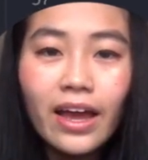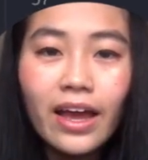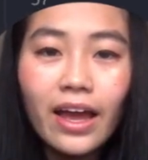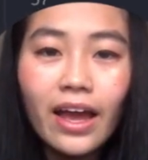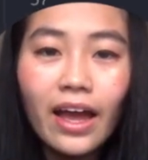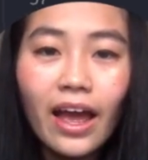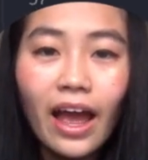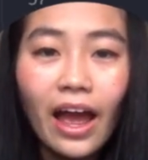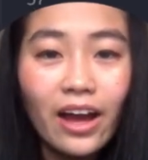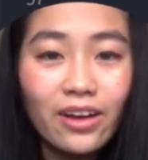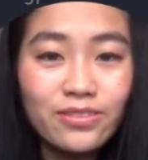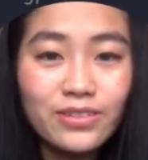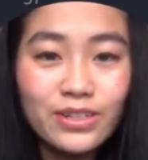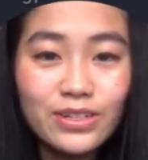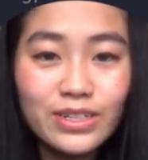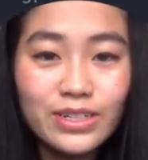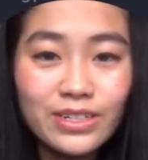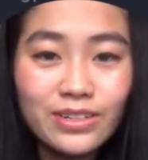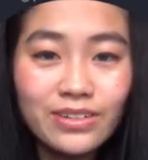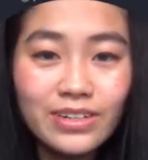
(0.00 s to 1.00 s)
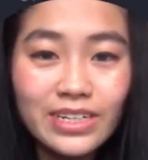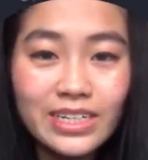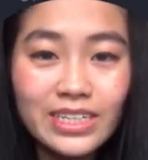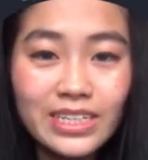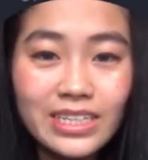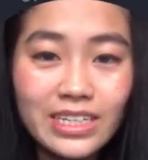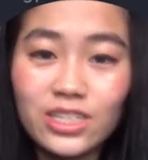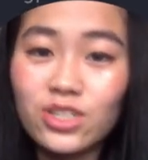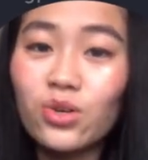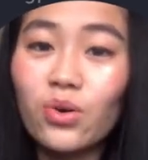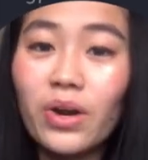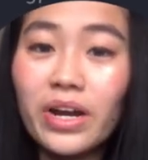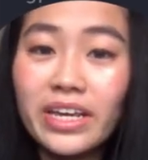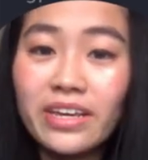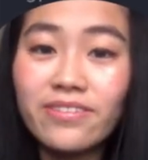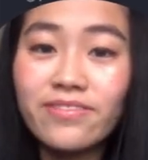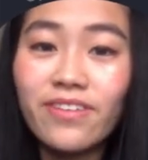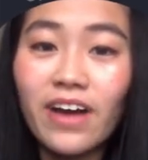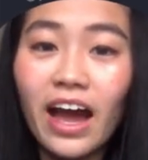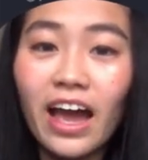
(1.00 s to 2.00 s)
After doing the
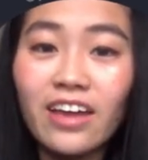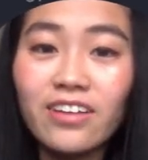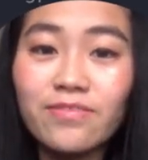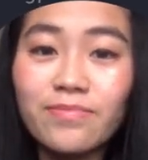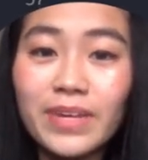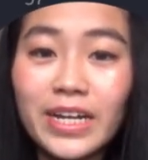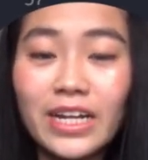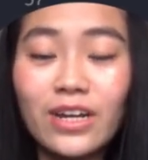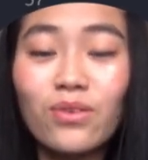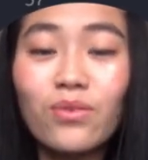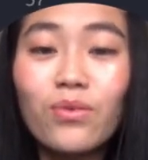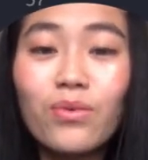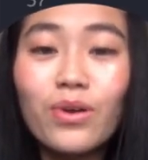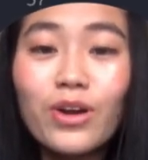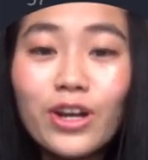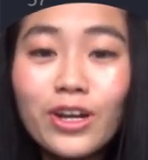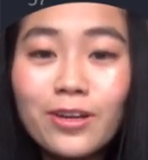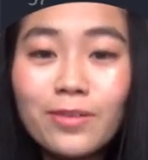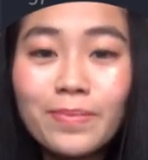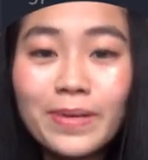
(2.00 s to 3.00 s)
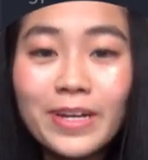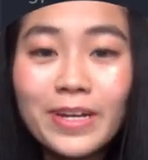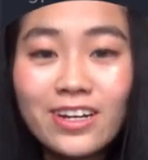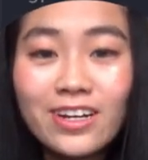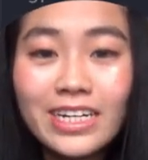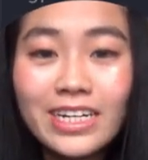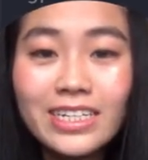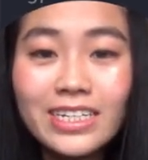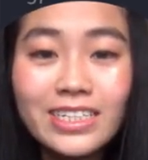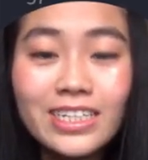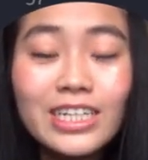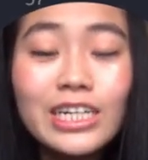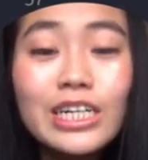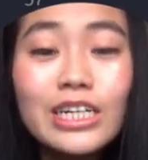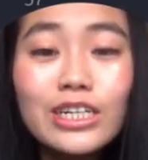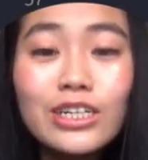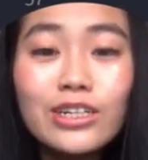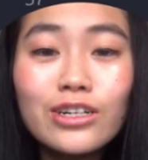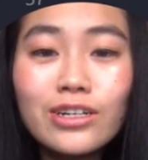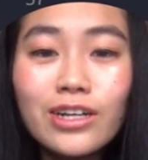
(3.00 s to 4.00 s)
25 minute work period,
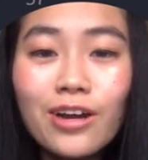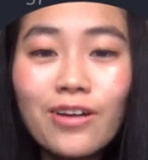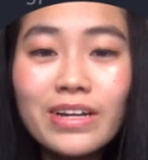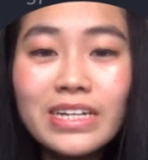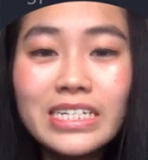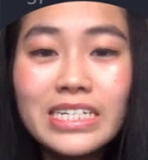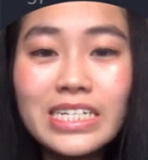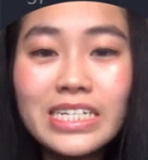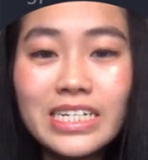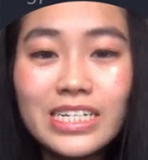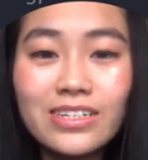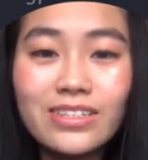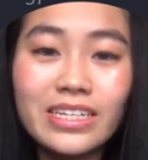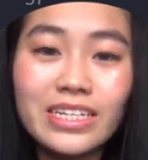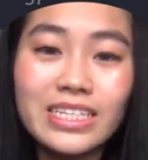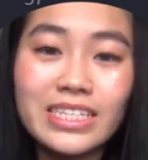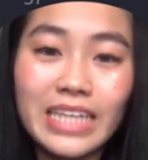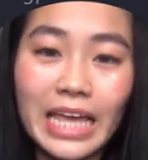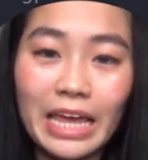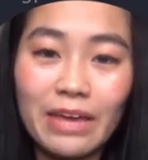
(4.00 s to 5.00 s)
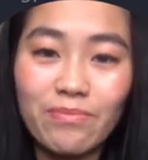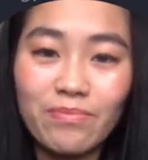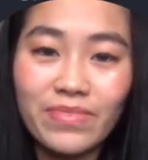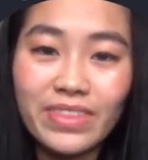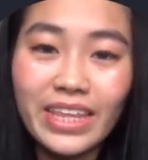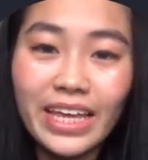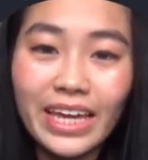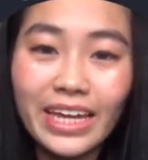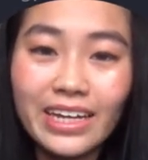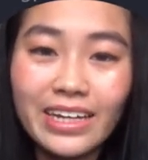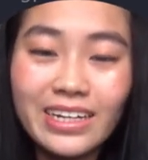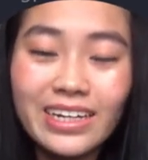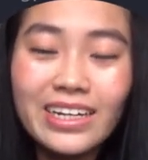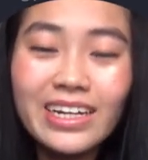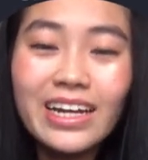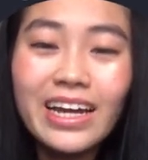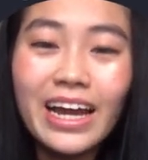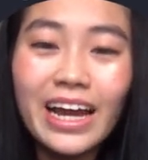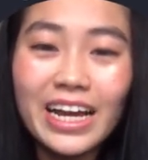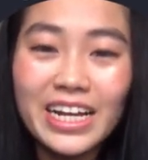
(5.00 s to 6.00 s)
you're going to do the same thing,
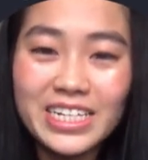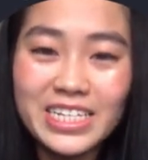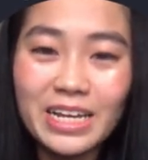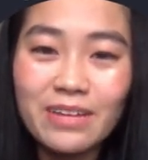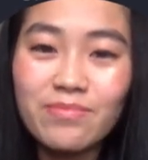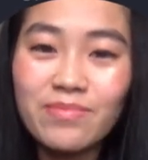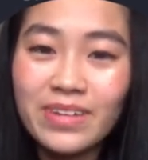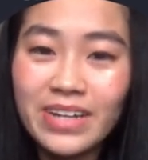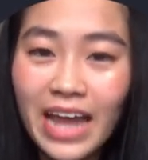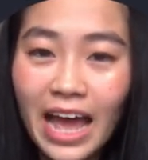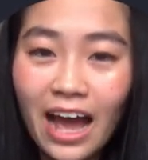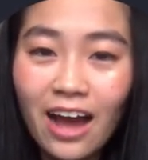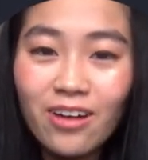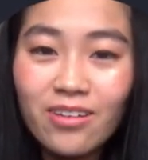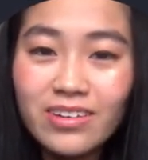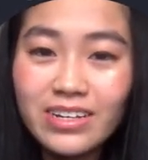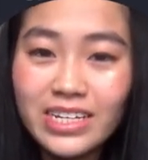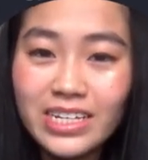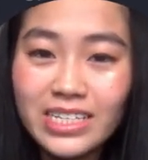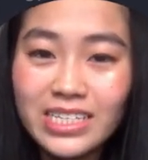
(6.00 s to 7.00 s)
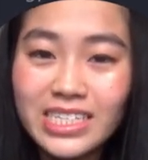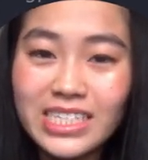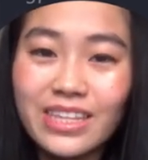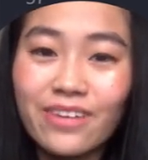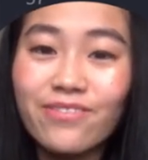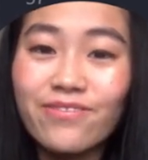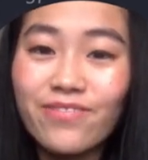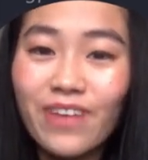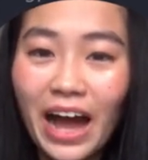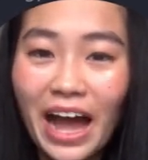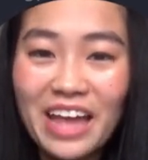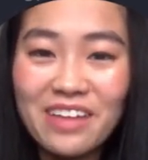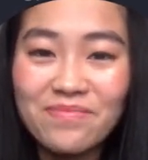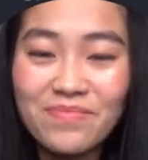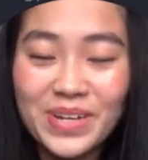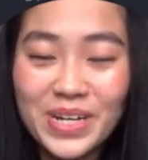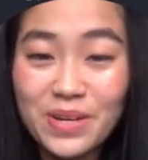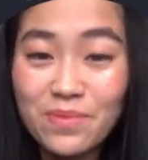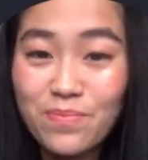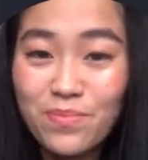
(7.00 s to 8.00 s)
except now it's the 5
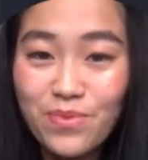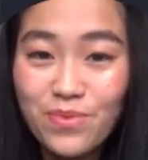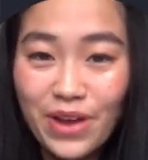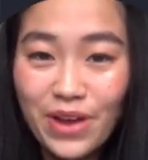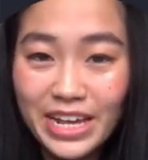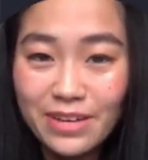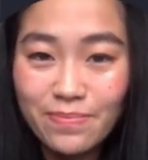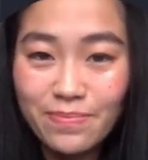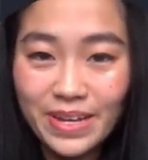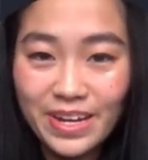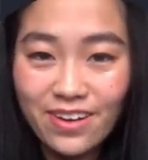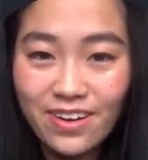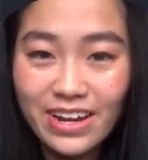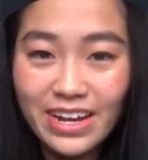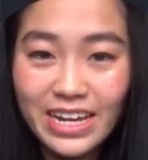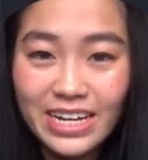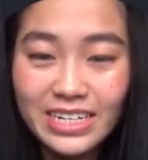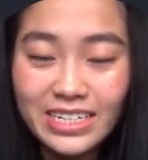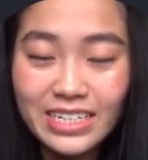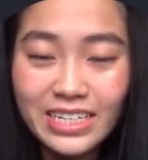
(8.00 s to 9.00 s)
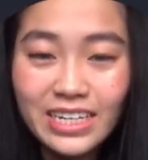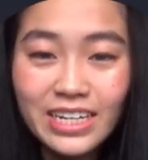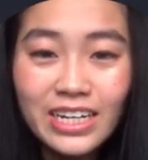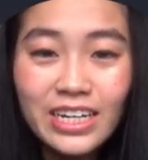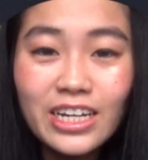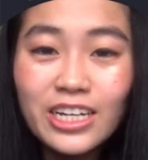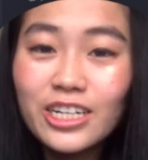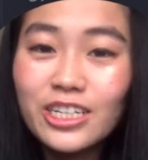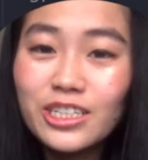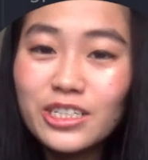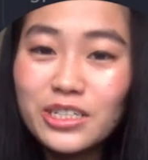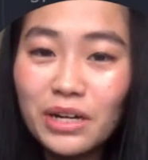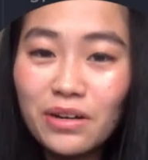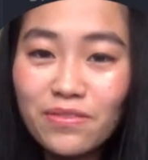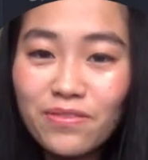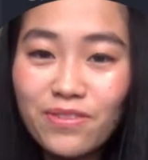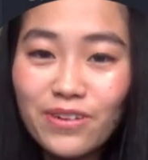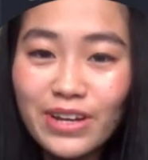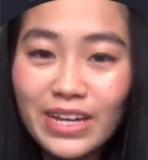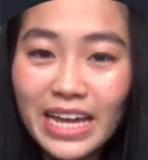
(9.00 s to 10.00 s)
minute break period.
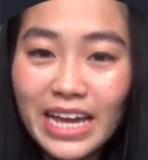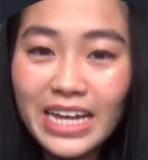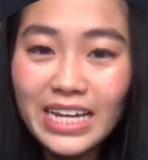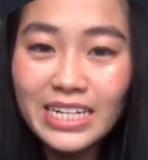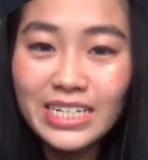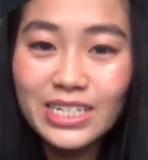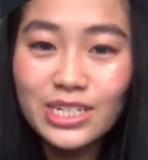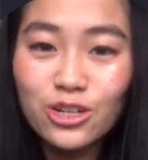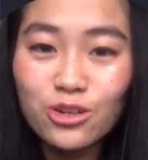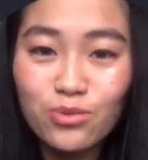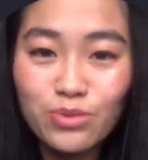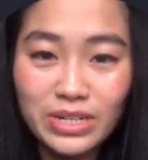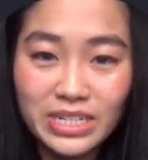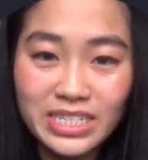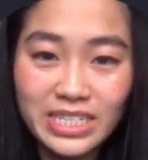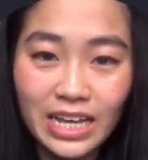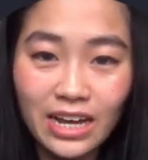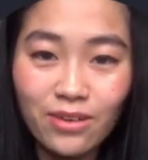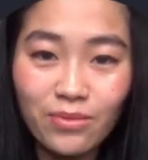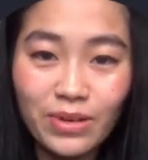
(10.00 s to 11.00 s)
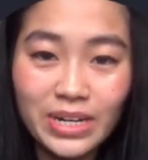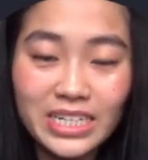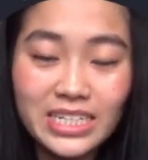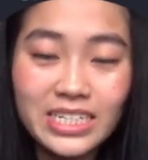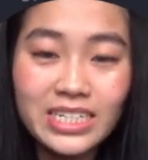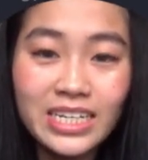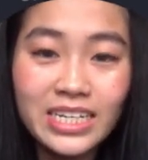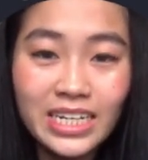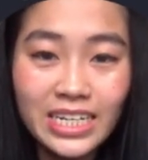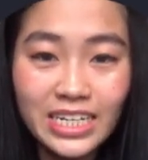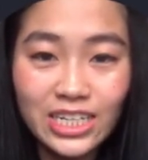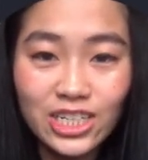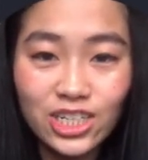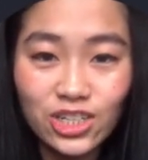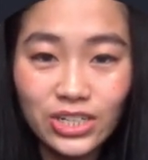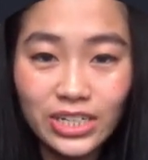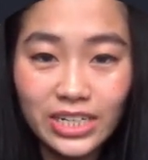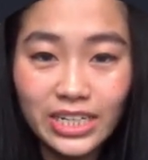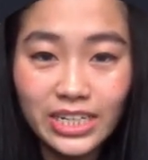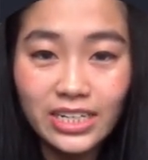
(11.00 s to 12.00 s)
Don't forget to reset what t
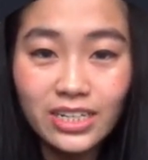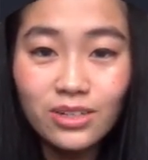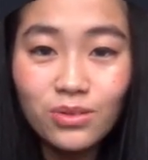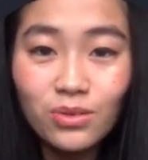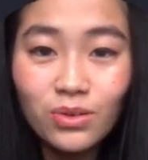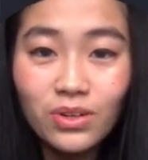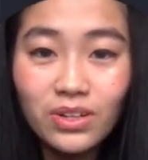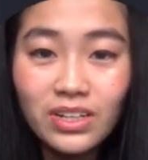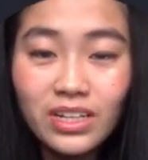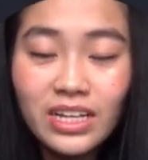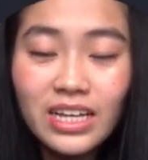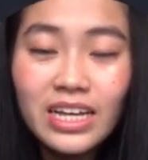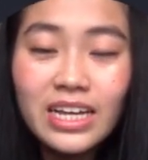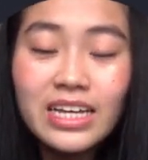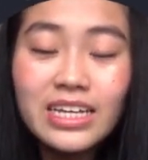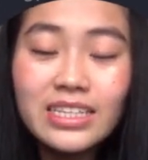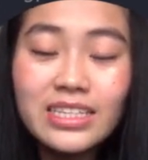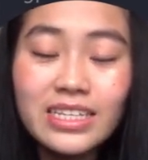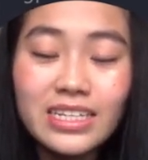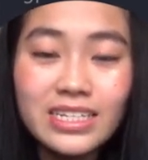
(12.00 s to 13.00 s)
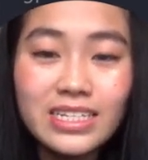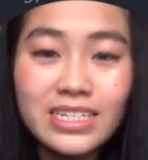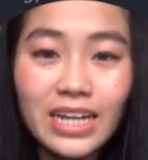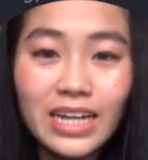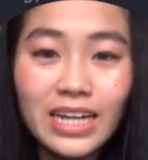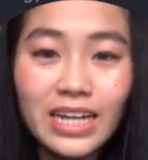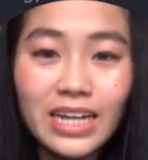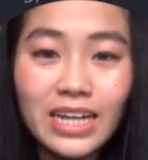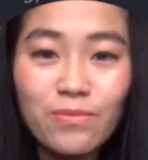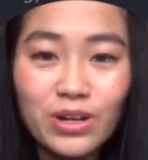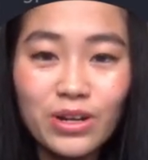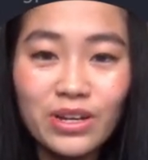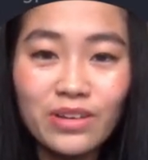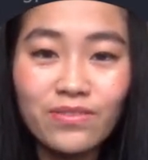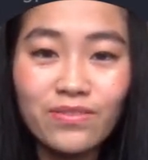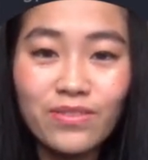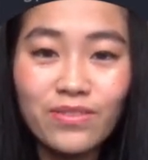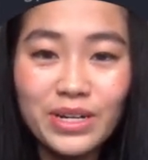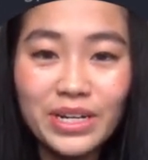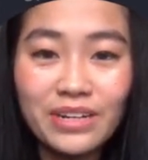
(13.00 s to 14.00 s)
should equal this time we're
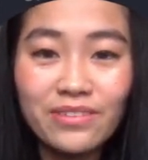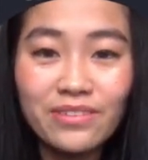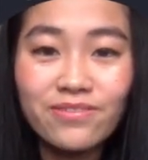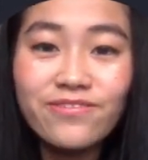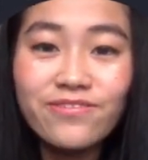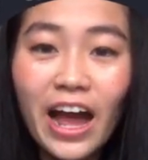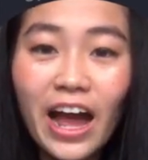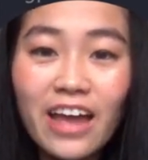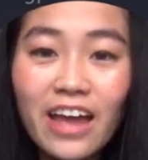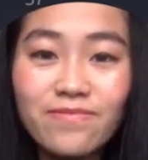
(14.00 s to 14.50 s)
converting 5